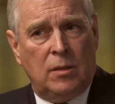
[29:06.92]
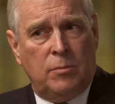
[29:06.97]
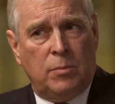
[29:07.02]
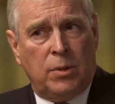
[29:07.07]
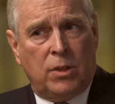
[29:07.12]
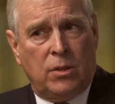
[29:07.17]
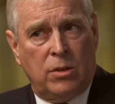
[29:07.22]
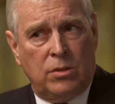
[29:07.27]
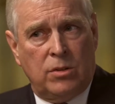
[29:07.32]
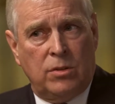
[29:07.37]

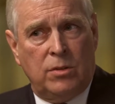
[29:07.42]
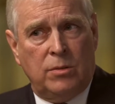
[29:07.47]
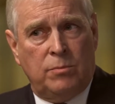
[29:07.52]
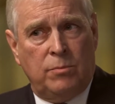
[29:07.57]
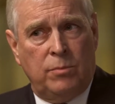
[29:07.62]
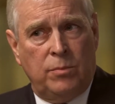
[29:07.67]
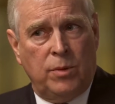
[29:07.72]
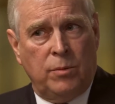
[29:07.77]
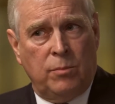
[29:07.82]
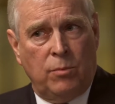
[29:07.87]
because of
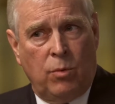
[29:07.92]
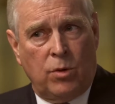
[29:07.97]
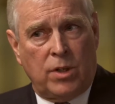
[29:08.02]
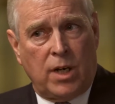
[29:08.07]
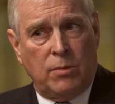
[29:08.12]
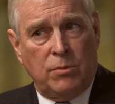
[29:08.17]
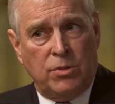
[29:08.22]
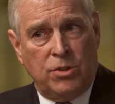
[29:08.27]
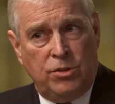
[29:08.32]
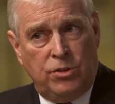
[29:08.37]
what
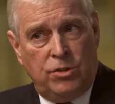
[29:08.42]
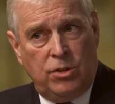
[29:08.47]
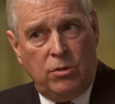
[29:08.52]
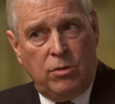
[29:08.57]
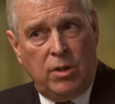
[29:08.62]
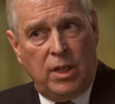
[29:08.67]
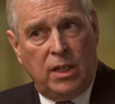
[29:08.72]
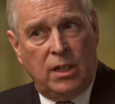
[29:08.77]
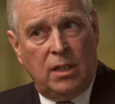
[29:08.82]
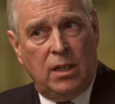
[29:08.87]
I was
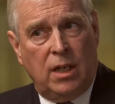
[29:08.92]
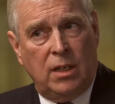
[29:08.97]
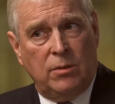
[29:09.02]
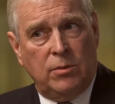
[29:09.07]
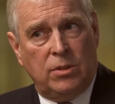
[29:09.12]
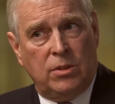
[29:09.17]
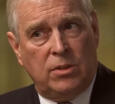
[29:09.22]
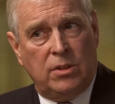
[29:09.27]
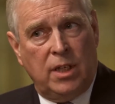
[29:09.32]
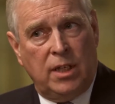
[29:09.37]
doing, I
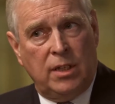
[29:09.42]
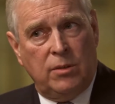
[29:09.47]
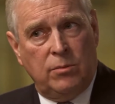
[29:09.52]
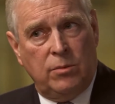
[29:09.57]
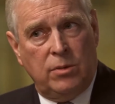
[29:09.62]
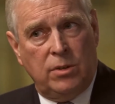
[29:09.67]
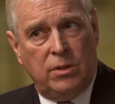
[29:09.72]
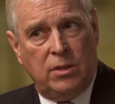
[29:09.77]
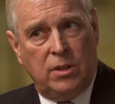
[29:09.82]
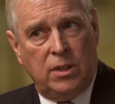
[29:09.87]
was staying
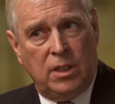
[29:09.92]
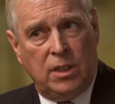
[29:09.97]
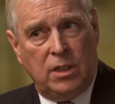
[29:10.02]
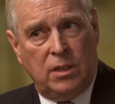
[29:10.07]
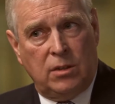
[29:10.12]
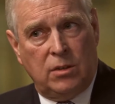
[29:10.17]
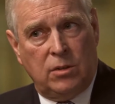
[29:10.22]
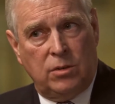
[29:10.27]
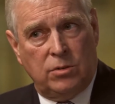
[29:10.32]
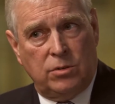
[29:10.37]
with the
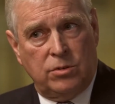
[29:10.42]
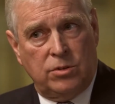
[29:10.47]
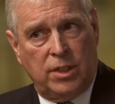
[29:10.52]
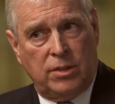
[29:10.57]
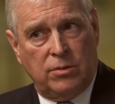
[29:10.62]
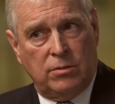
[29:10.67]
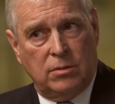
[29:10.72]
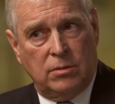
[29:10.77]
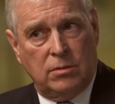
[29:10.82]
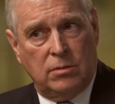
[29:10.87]
Consul
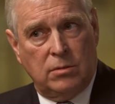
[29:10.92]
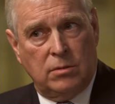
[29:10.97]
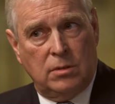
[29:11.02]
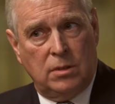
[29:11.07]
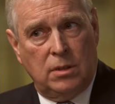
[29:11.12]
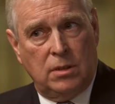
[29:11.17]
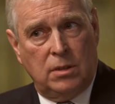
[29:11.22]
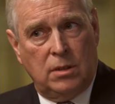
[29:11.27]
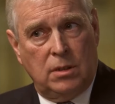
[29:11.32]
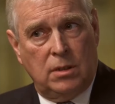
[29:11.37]
General,
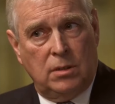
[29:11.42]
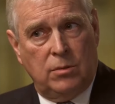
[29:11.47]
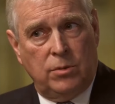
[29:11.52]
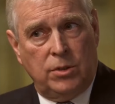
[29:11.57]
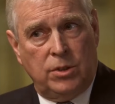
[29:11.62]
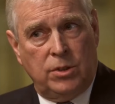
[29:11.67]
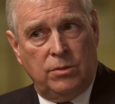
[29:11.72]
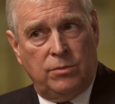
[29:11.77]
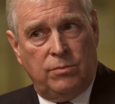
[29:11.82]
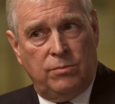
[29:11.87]

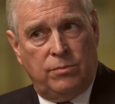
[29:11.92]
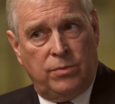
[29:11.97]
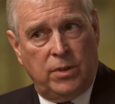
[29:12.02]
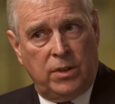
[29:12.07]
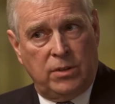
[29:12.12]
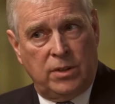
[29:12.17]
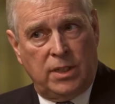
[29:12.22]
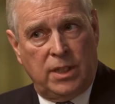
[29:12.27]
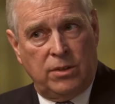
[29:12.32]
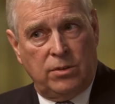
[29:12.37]
which is
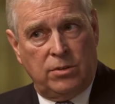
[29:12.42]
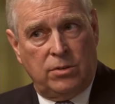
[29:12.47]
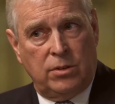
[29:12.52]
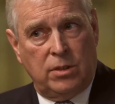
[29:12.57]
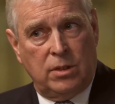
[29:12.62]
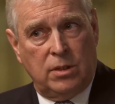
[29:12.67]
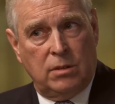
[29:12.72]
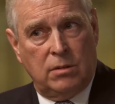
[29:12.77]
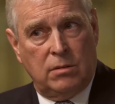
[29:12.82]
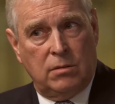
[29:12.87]
further down the
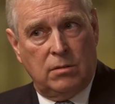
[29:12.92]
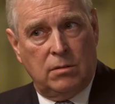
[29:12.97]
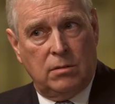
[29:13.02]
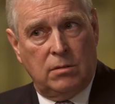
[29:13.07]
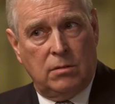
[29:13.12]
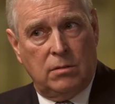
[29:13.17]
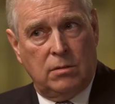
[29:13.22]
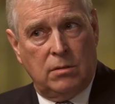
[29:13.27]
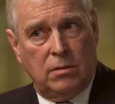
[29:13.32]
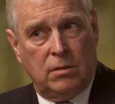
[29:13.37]
street
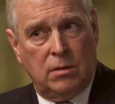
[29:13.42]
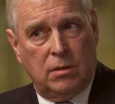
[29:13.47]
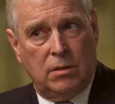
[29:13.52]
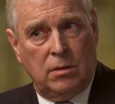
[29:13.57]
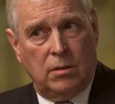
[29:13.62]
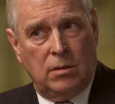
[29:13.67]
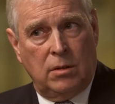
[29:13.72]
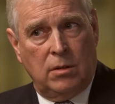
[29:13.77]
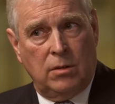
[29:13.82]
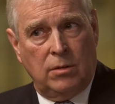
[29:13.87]

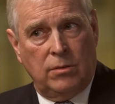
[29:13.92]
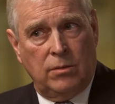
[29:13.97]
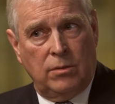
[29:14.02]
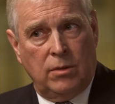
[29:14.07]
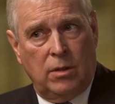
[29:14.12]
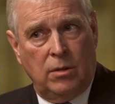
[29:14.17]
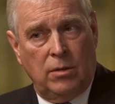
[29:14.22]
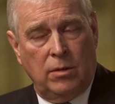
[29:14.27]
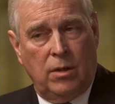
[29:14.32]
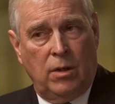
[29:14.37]

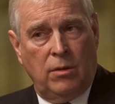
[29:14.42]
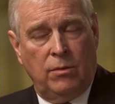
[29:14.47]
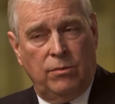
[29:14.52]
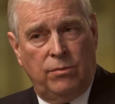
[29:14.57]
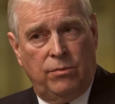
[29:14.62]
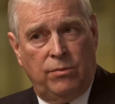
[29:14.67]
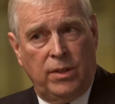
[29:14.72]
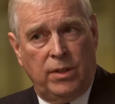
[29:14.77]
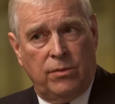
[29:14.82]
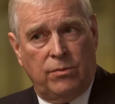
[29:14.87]
on
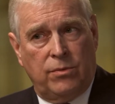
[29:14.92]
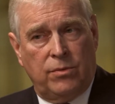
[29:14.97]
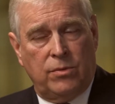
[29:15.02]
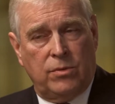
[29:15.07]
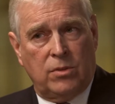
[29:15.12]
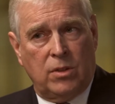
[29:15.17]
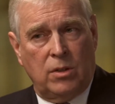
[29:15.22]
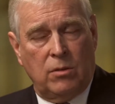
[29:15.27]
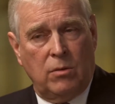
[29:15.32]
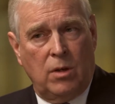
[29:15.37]
Fifth.
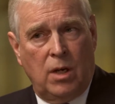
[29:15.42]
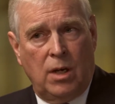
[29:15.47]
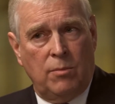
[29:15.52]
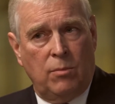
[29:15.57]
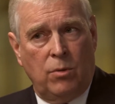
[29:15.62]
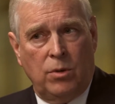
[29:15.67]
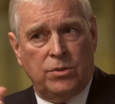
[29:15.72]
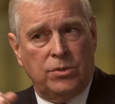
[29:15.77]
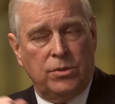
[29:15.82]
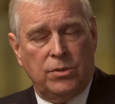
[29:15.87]
So I
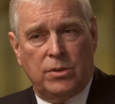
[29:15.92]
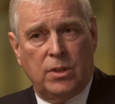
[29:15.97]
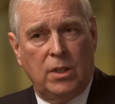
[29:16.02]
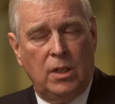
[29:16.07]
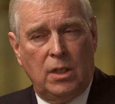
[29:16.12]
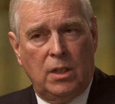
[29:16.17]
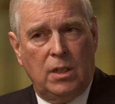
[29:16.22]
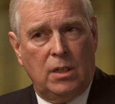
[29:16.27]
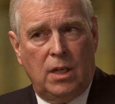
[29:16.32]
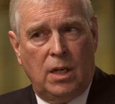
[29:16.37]

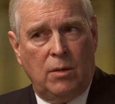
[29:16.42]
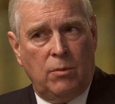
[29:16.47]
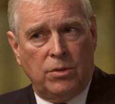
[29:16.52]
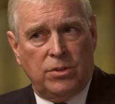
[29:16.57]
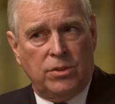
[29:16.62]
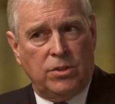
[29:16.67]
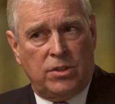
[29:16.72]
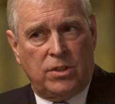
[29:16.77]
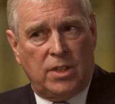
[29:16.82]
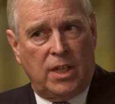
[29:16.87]

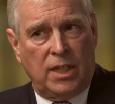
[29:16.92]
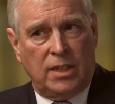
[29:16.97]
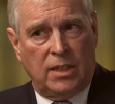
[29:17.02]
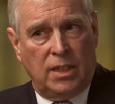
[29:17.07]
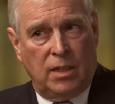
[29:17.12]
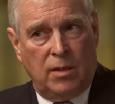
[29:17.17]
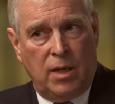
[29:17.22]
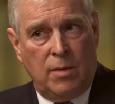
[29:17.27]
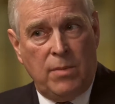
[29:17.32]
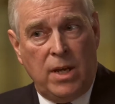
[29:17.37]
wasn't staying
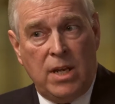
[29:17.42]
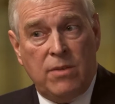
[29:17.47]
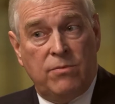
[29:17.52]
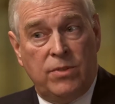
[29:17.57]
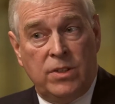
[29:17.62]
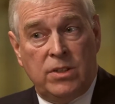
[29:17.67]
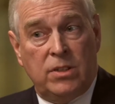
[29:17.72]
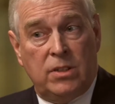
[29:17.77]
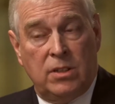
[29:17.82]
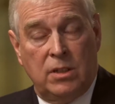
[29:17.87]
there. I may have
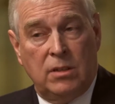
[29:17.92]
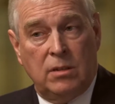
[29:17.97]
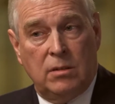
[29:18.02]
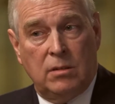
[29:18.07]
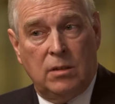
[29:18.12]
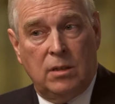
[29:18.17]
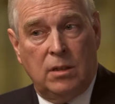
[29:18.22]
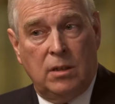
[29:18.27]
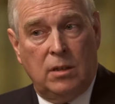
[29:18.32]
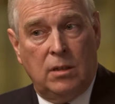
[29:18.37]
visited,
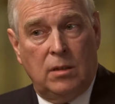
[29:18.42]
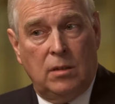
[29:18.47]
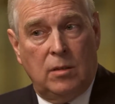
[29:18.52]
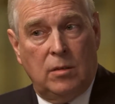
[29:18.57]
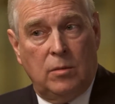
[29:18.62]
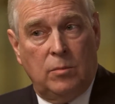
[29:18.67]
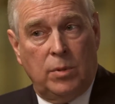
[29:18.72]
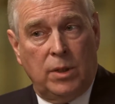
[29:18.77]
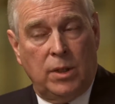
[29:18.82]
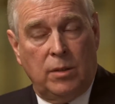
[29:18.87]

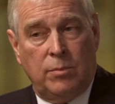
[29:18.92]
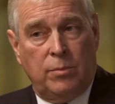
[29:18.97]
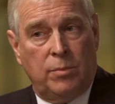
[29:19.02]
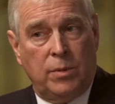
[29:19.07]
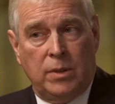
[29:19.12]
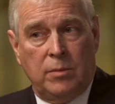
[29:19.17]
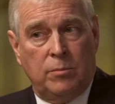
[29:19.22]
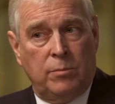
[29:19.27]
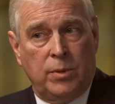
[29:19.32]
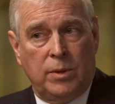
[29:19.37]

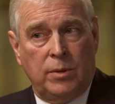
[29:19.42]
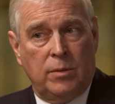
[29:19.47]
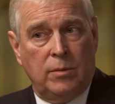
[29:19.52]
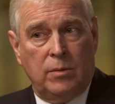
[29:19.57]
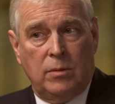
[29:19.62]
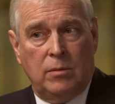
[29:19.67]
but